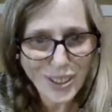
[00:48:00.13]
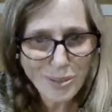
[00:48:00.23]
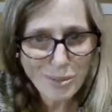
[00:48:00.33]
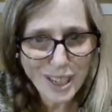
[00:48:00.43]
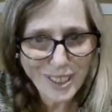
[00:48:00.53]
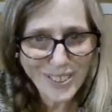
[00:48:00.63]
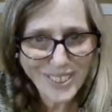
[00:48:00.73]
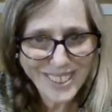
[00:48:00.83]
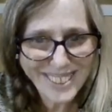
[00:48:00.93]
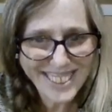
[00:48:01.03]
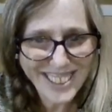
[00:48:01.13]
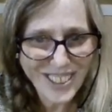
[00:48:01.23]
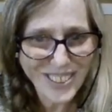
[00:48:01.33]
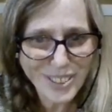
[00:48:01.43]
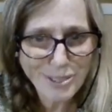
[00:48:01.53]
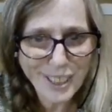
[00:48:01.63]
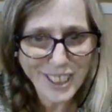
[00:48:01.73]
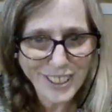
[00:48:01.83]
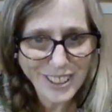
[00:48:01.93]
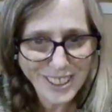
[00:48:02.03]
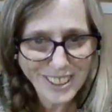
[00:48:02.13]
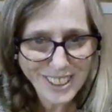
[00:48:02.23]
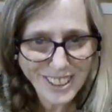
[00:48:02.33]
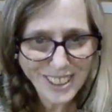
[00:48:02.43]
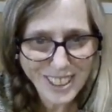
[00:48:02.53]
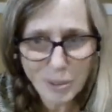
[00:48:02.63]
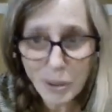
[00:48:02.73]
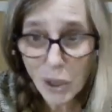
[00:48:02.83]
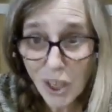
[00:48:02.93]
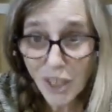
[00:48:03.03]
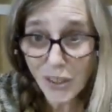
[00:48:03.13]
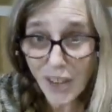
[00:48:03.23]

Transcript: is well. All is well. We are here